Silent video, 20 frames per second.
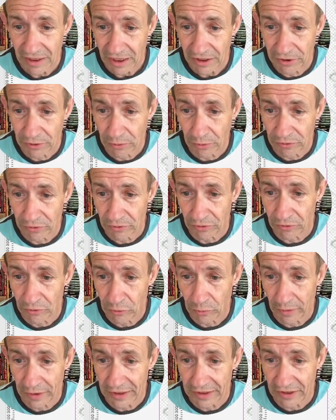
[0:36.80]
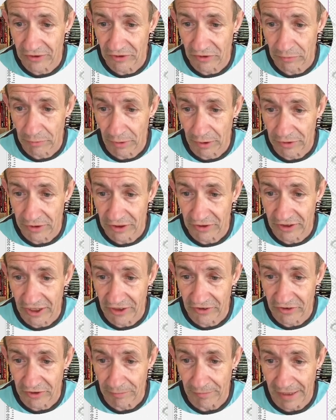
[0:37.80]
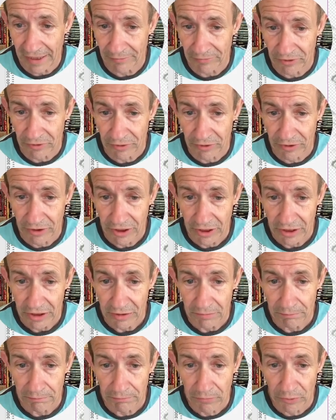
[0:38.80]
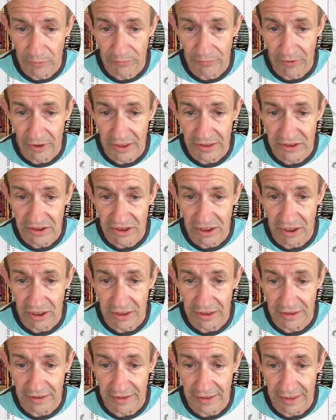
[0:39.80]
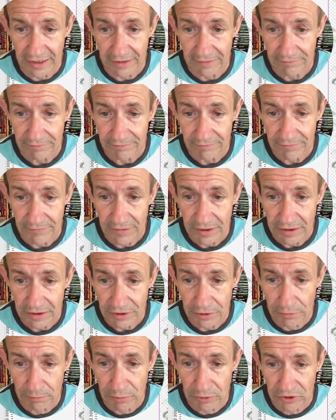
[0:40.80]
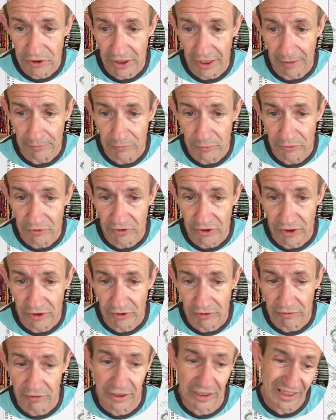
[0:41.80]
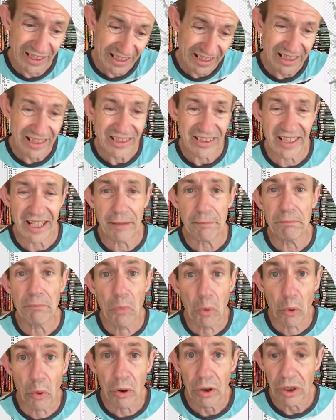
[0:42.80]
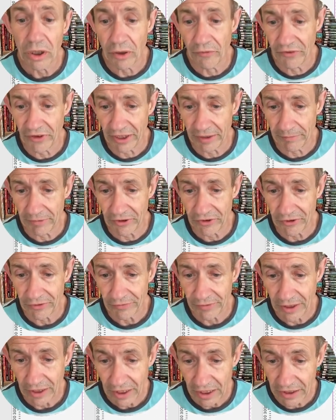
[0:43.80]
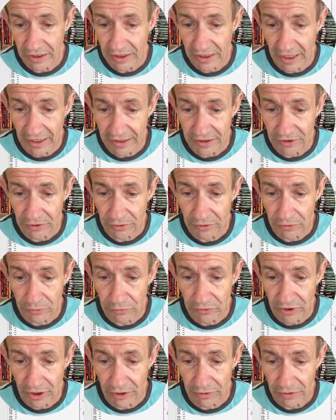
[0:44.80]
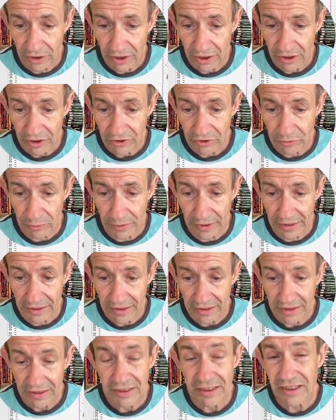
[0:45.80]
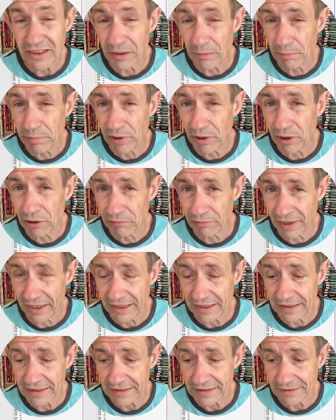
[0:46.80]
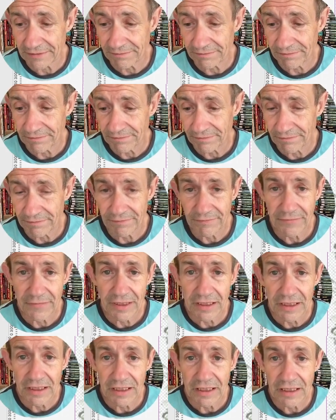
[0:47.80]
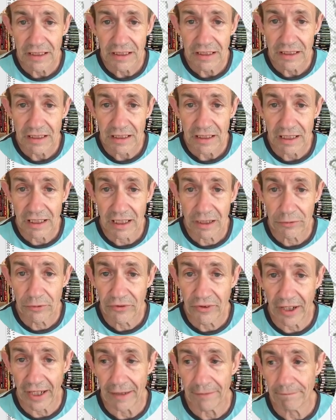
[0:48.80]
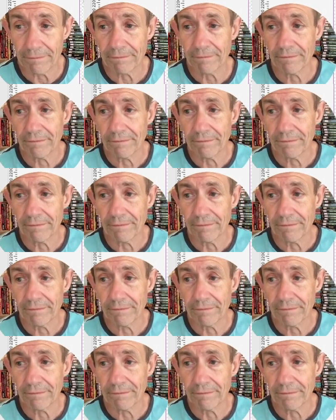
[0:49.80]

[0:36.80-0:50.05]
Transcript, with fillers: And of course, you can tweak this as well with intensity maps. You can modify it slightly there. You can push it up to a certain degree to get more of the image. And again, you can also tweak the blur radius. Close that.